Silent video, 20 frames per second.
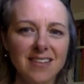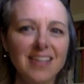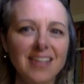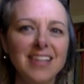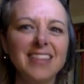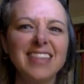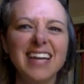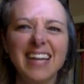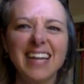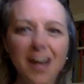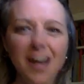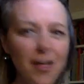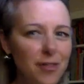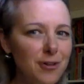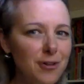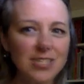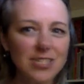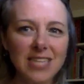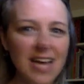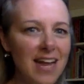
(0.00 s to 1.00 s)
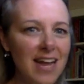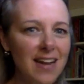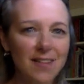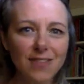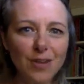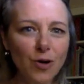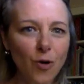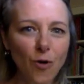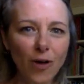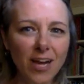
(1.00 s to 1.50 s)
that other side of the
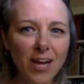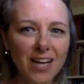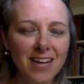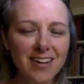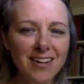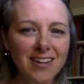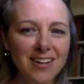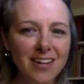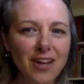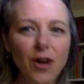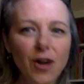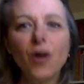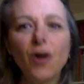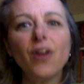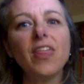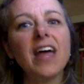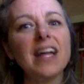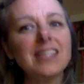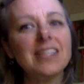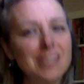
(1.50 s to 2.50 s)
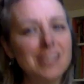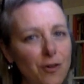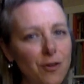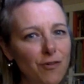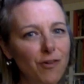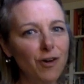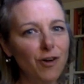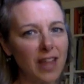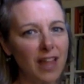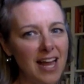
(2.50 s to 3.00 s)
coin, or that
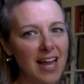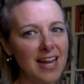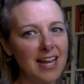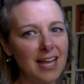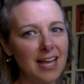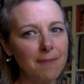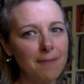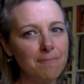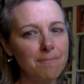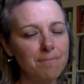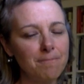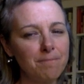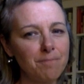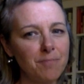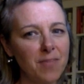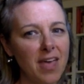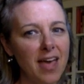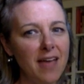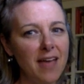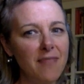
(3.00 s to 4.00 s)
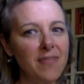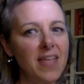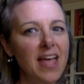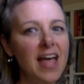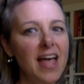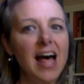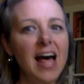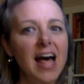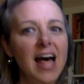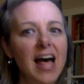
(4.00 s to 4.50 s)
silver lining. Okay?
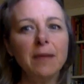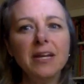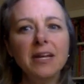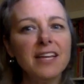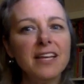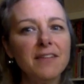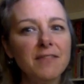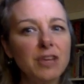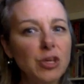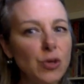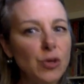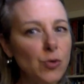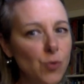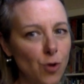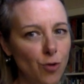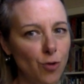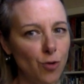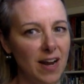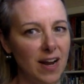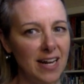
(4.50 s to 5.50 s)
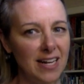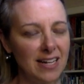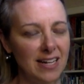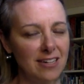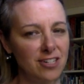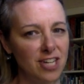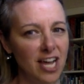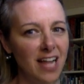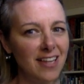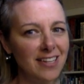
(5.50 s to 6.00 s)
I'm going to give you a writing
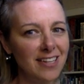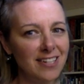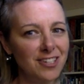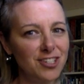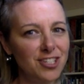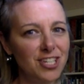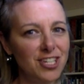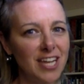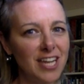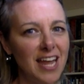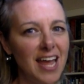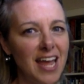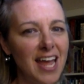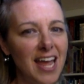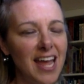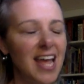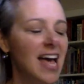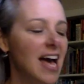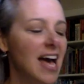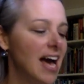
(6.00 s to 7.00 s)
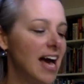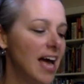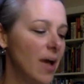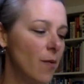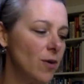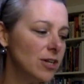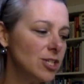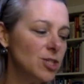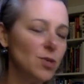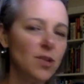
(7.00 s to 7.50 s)
challenge today. I
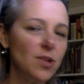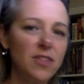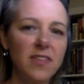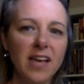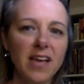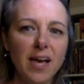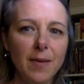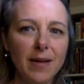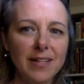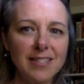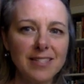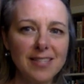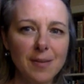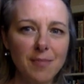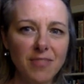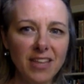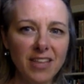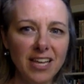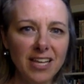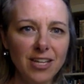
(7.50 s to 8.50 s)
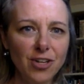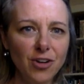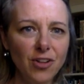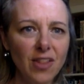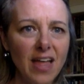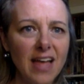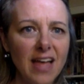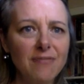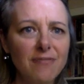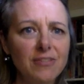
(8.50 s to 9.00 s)
want you to think about something in your
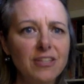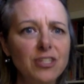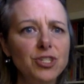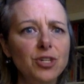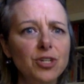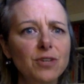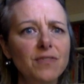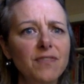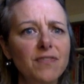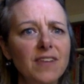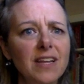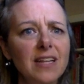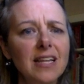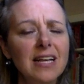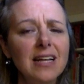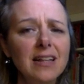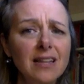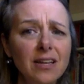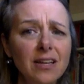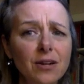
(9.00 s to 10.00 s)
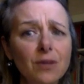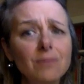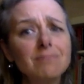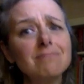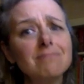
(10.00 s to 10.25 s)
life that you're feeling a little